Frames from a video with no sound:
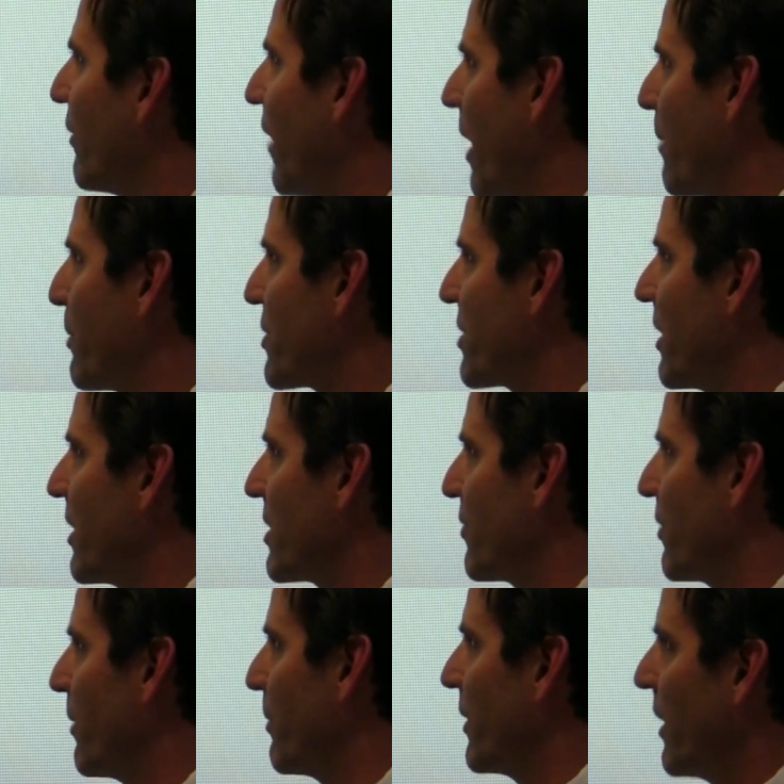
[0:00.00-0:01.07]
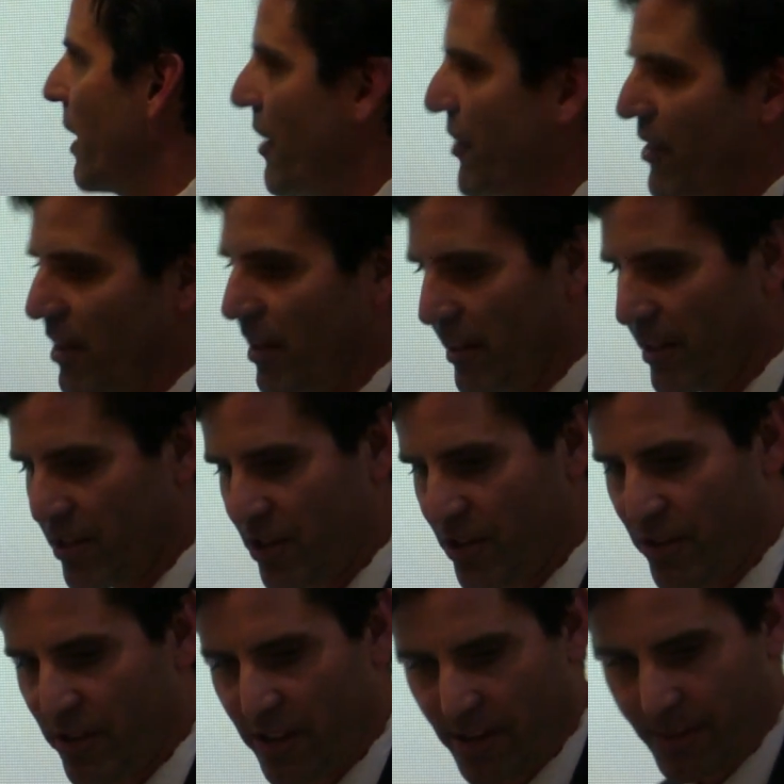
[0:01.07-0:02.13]
5% is from the ethanol
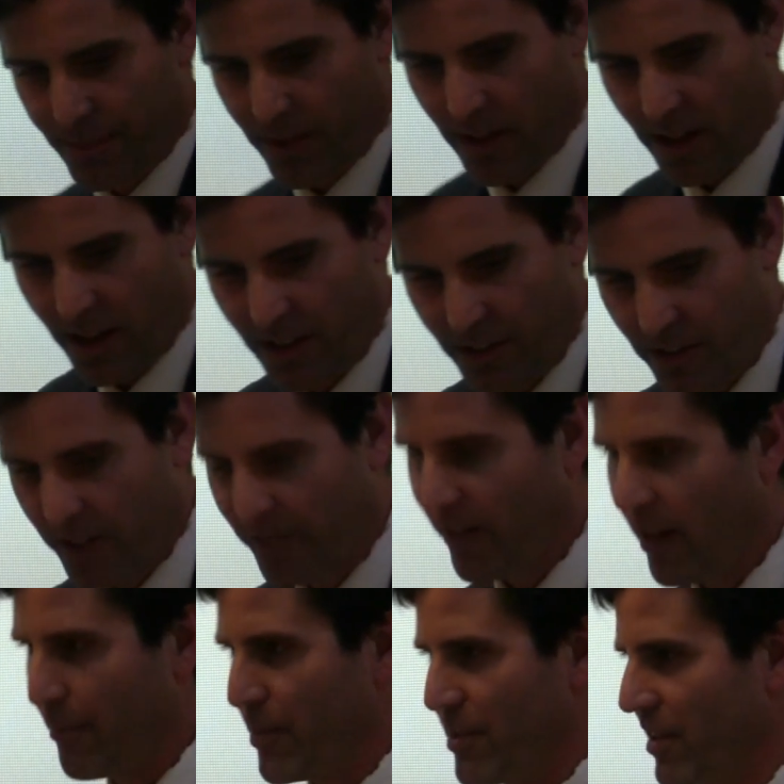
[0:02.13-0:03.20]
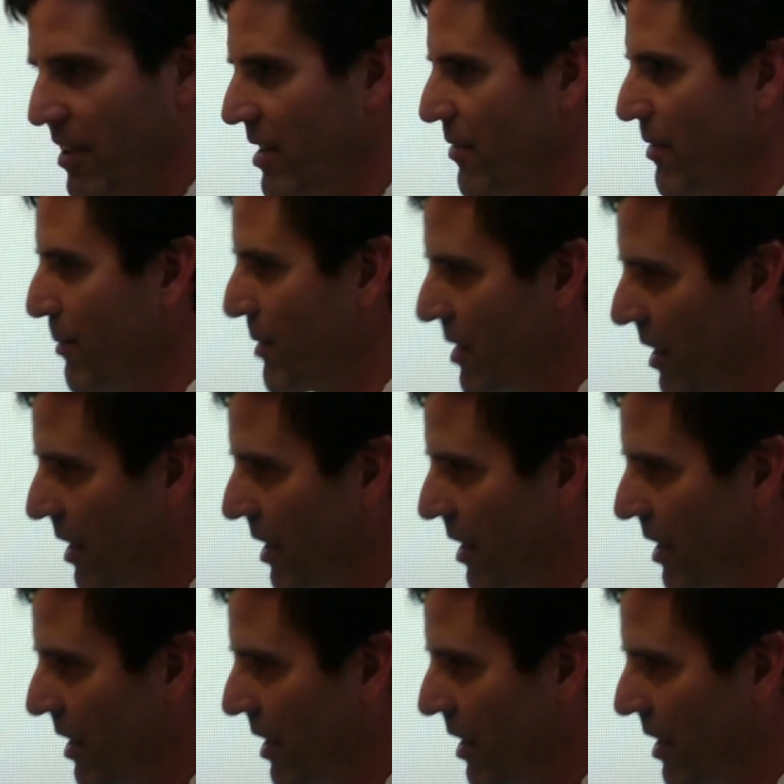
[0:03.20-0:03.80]
industry, and 35% is from